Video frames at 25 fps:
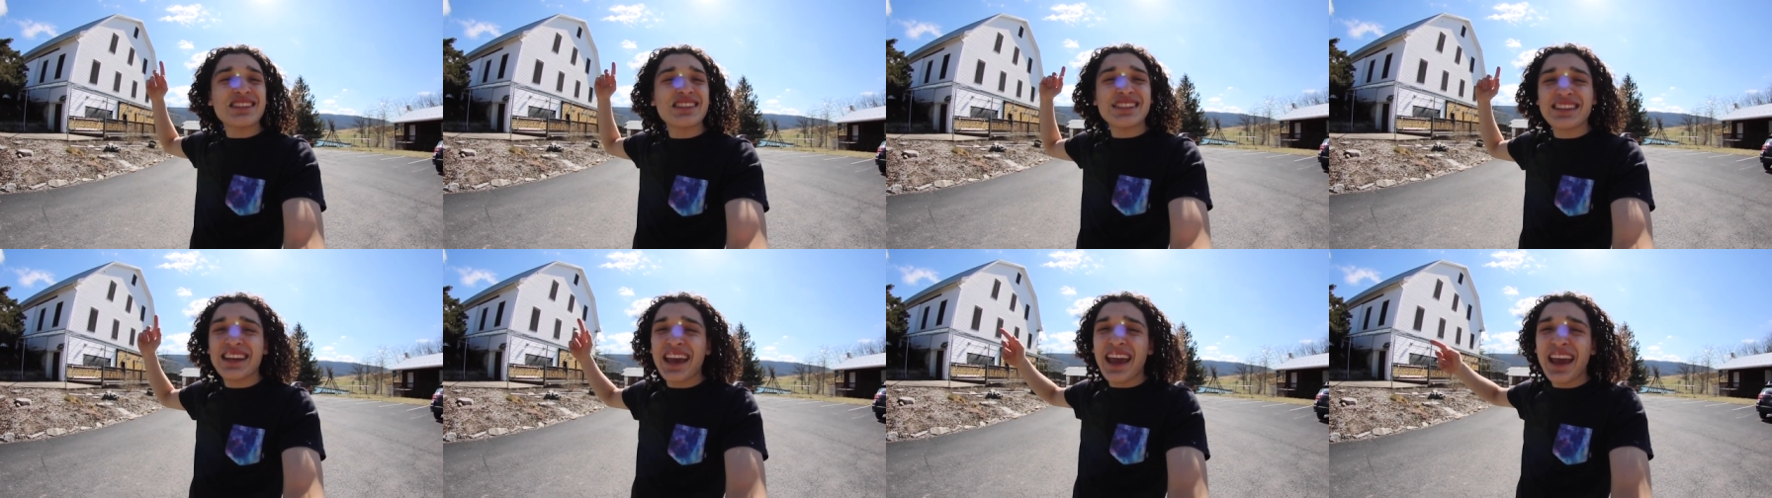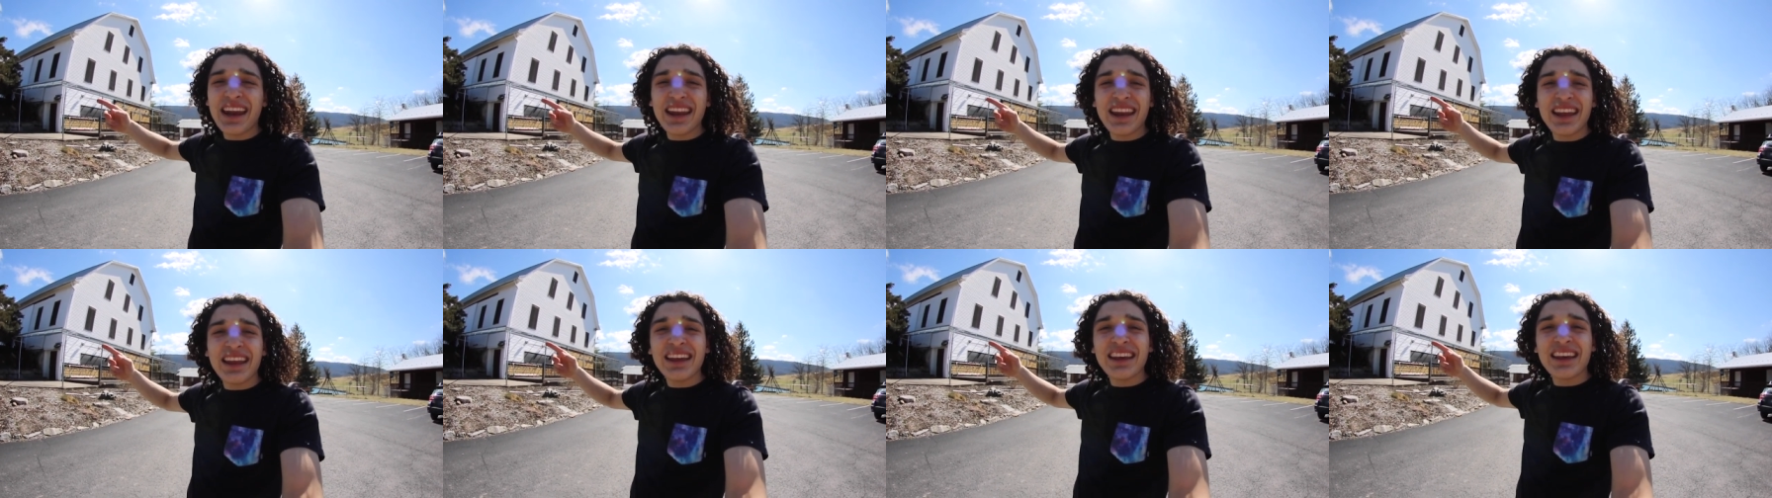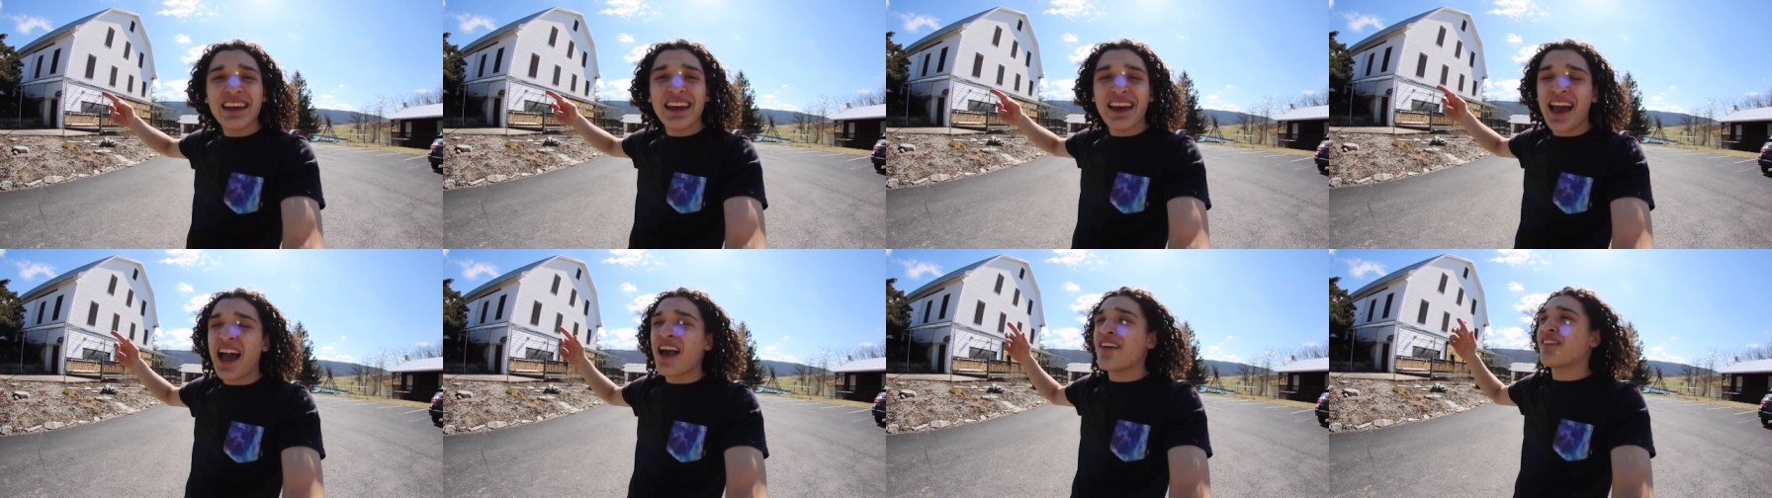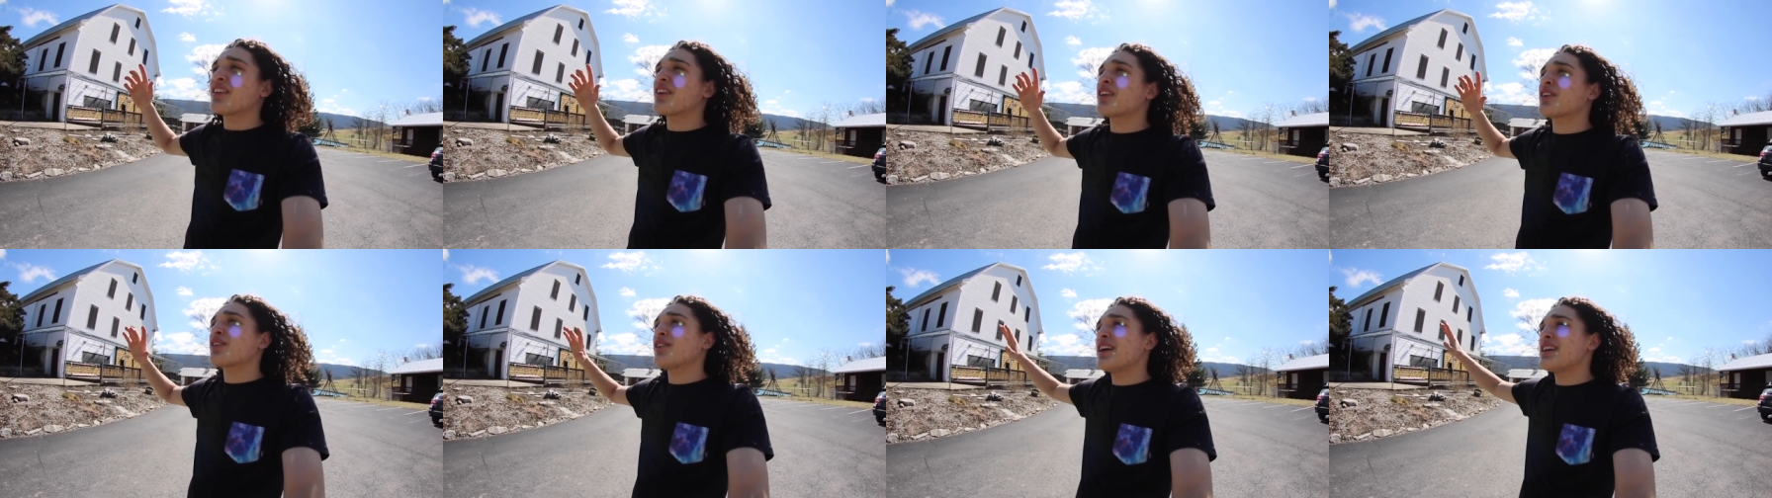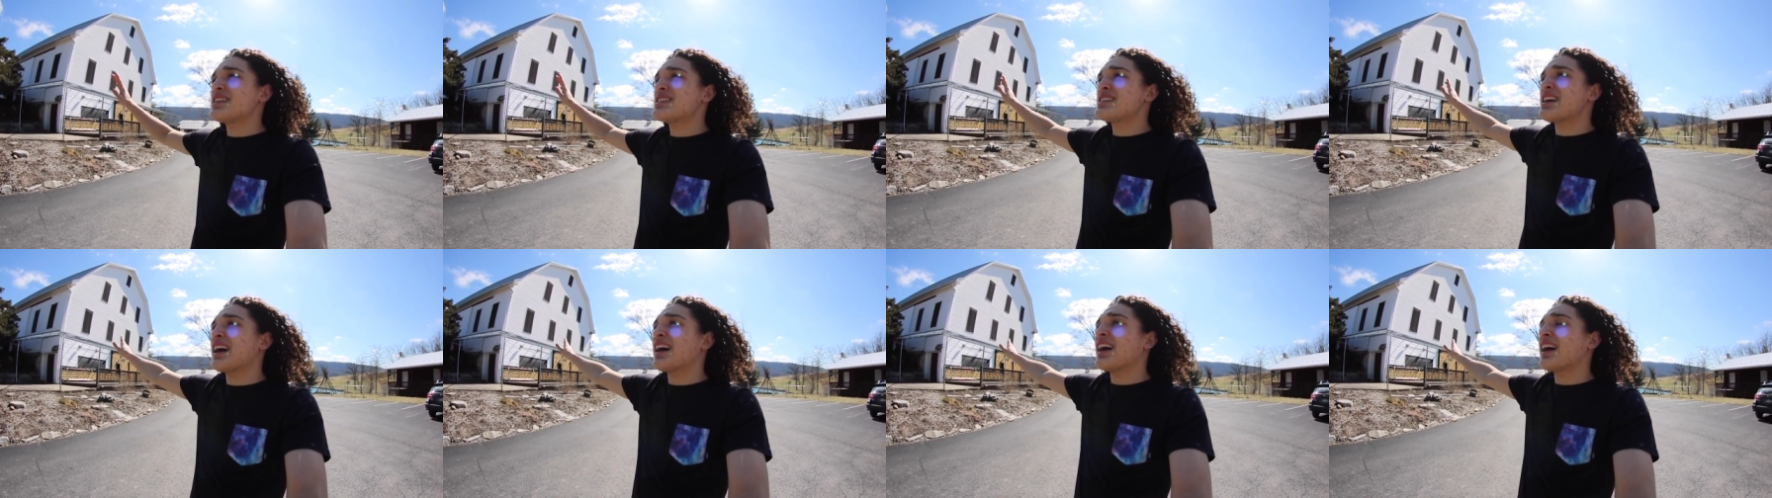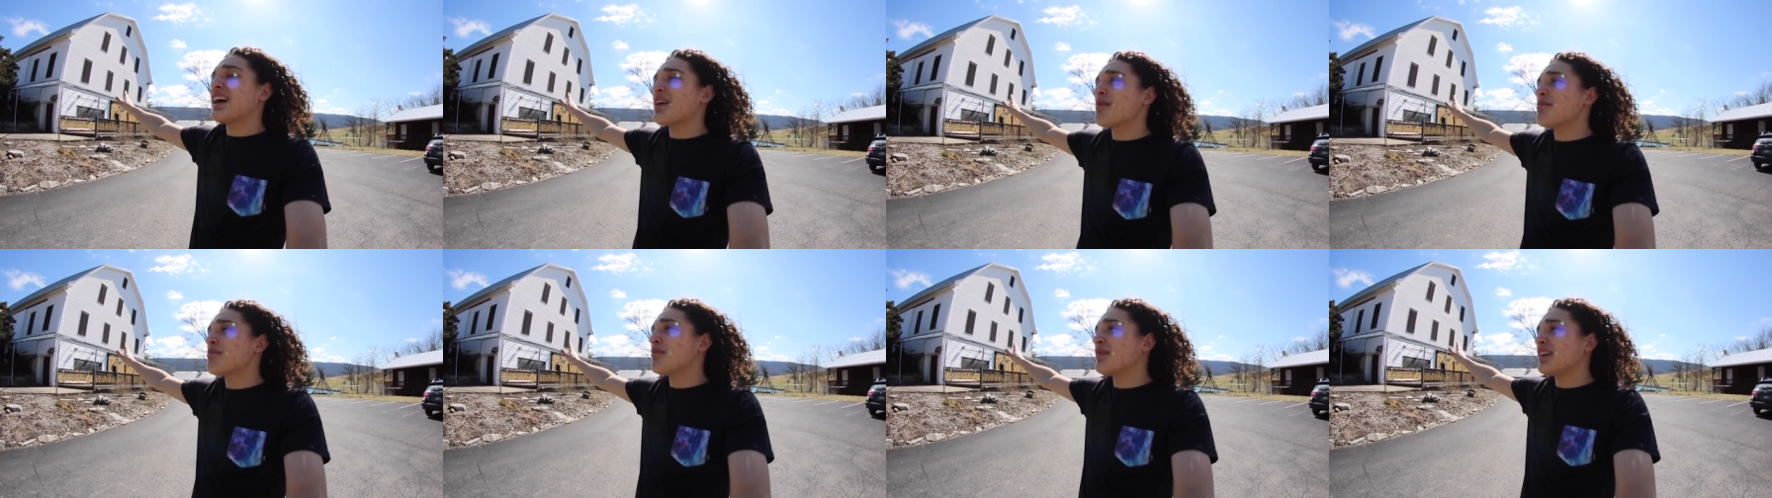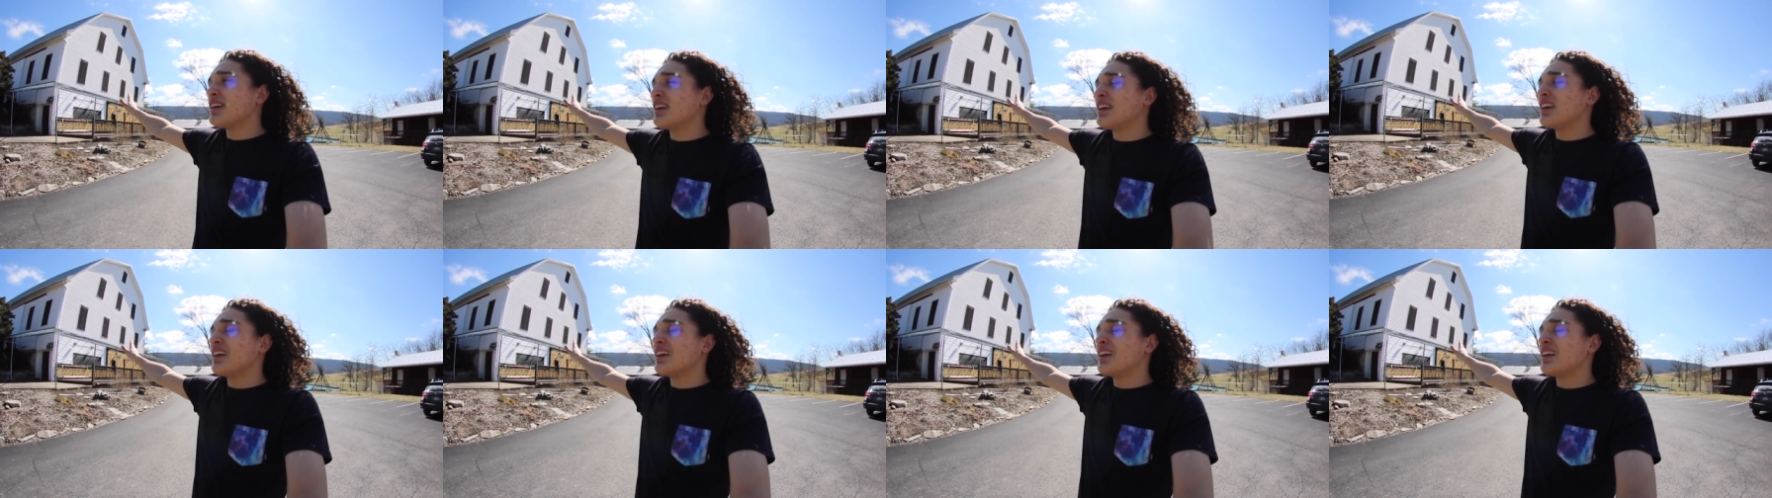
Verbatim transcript: skating, having a great time.